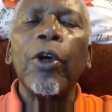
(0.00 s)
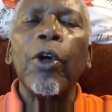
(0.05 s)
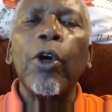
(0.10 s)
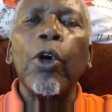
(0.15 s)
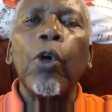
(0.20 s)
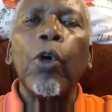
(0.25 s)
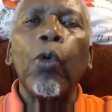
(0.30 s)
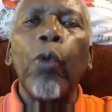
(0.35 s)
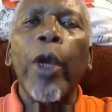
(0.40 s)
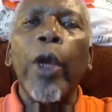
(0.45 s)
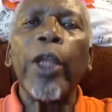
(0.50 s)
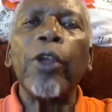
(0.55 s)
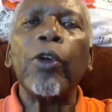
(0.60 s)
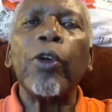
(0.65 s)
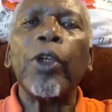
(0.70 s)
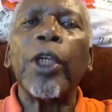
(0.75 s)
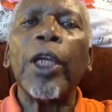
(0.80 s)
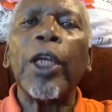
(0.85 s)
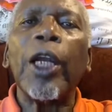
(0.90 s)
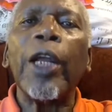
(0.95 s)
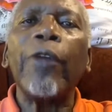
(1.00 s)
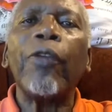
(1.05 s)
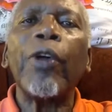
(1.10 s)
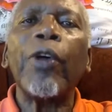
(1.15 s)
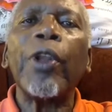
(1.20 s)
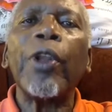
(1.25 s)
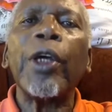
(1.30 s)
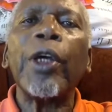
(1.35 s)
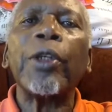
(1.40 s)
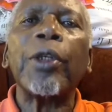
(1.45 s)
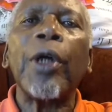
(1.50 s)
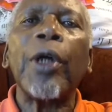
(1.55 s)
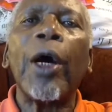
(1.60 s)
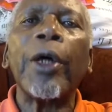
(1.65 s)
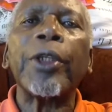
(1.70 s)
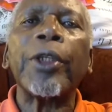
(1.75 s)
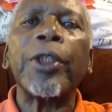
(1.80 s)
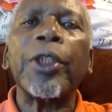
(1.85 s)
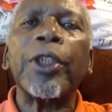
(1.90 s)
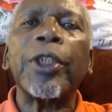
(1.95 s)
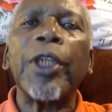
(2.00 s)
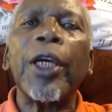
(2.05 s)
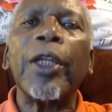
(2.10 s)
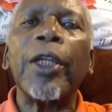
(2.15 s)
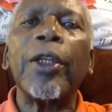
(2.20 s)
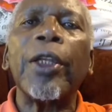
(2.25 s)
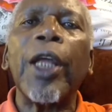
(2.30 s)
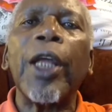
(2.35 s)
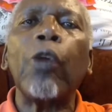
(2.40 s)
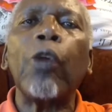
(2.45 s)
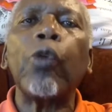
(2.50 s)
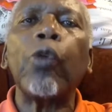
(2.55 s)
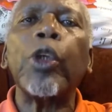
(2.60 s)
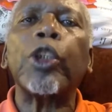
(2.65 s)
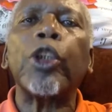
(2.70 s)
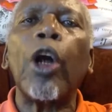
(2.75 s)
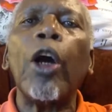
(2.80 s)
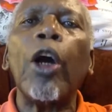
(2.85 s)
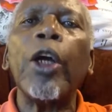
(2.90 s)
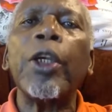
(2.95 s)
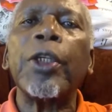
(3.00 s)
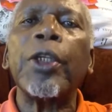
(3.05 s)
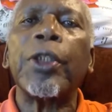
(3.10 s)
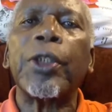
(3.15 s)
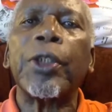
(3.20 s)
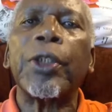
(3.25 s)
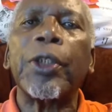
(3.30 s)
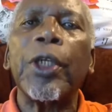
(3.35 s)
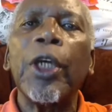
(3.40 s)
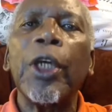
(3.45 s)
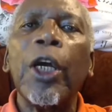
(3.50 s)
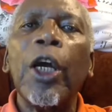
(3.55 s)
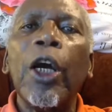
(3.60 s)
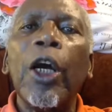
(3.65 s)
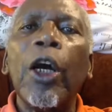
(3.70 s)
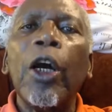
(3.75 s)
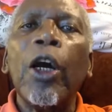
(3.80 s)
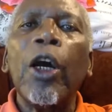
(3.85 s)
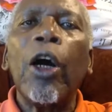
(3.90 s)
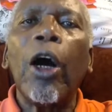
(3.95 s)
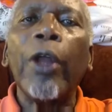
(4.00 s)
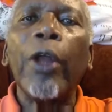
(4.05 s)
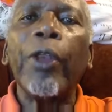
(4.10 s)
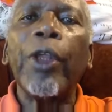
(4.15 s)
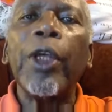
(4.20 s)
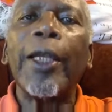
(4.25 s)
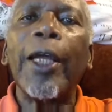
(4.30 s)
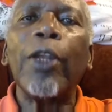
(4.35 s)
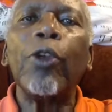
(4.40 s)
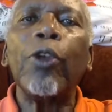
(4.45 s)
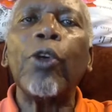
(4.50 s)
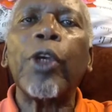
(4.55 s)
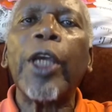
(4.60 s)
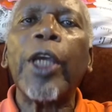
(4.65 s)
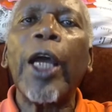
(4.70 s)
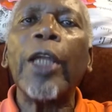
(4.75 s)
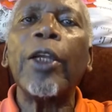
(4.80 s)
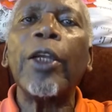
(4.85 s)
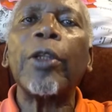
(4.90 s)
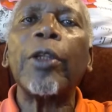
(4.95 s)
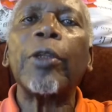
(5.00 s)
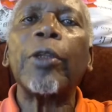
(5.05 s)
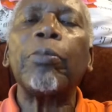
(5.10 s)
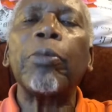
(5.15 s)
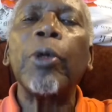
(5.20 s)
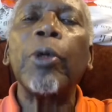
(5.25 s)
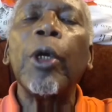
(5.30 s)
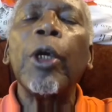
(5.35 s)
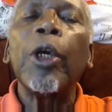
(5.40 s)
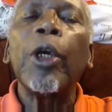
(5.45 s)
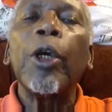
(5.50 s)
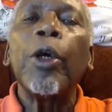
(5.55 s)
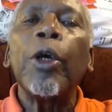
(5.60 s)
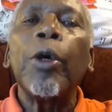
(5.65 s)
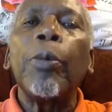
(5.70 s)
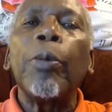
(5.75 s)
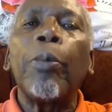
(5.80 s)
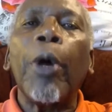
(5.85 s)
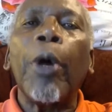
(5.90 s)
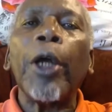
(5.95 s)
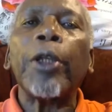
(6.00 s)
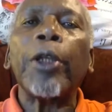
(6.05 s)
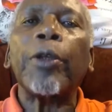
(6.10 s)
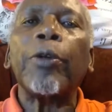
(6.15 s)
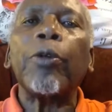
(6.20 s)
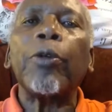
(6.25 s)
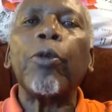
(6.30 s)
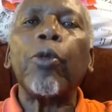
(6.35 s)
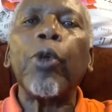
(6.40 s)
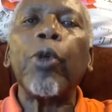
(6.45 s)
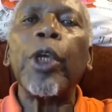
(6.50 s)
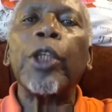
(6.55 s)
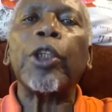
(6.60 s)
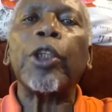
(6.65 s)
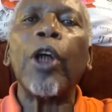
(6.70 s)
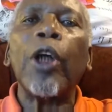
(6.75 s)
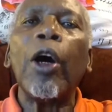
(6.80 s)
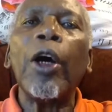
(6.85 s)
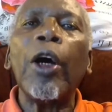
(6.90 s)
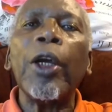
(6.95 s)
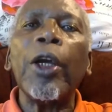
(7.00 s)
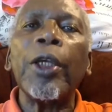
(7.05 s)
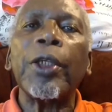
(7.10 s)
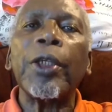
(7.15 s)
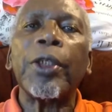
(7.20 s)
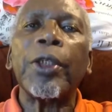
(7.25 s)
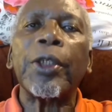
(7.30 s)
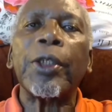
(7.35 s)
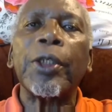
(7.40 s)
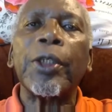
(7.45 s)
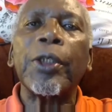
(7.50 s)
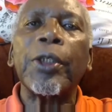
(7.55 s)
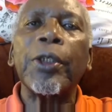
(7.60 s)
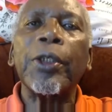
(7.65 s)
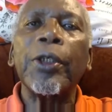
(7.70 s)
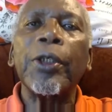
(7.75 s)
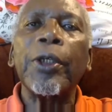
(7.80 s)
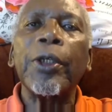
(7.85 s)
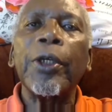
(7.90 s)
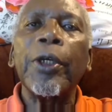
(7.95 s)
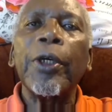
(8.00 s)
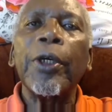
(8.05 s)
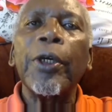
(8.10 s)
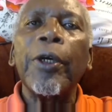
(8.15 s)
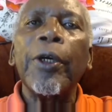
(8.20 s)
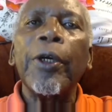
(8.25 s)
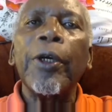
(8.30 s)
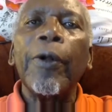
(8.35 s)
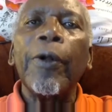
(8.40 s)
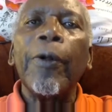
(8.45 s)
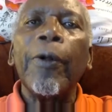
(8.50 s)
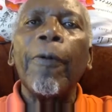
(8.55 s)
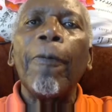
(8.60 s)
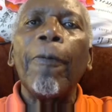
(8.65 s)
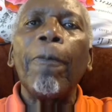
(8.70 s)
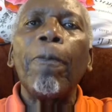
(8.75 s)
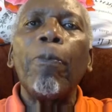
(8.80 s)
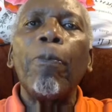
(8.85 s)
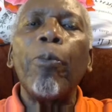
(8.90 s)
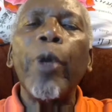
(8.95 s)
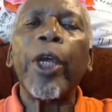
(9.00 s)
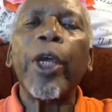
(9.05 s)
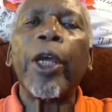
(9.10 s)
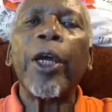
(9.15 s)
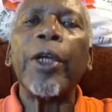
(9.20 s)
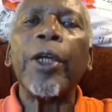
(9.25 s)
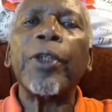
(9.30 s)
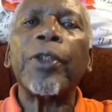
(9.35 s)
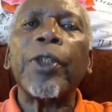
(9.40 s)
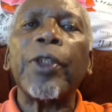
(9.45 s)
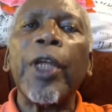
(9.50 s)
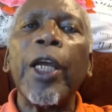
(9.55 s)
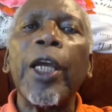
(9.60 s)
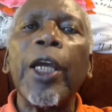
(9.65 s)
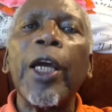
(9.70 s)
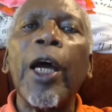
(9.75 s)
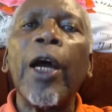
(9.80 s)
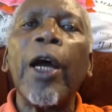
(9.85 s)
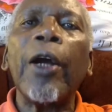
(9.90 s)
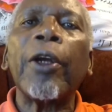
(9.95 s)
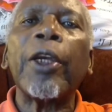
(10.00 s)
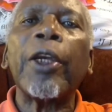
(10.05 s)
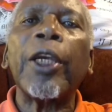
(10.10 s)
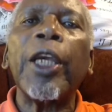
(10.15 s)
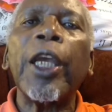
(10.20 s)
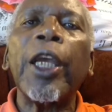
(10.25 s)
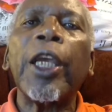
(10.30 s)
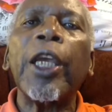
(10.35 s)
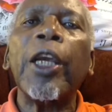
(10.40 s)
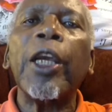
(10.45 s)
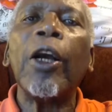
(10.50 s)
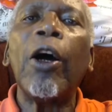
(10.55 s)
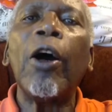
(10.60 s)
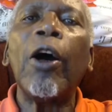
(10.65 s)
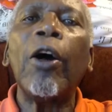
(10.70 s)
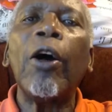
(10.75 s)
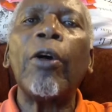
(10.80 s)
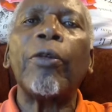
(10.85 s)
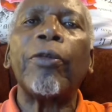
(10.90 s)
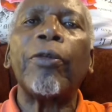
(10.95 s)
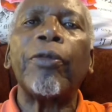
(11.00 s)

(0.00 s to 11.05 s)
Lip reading: When you deliver that oxygen, they rejoice on the inside, and you cannot but rejoice because they are kicking off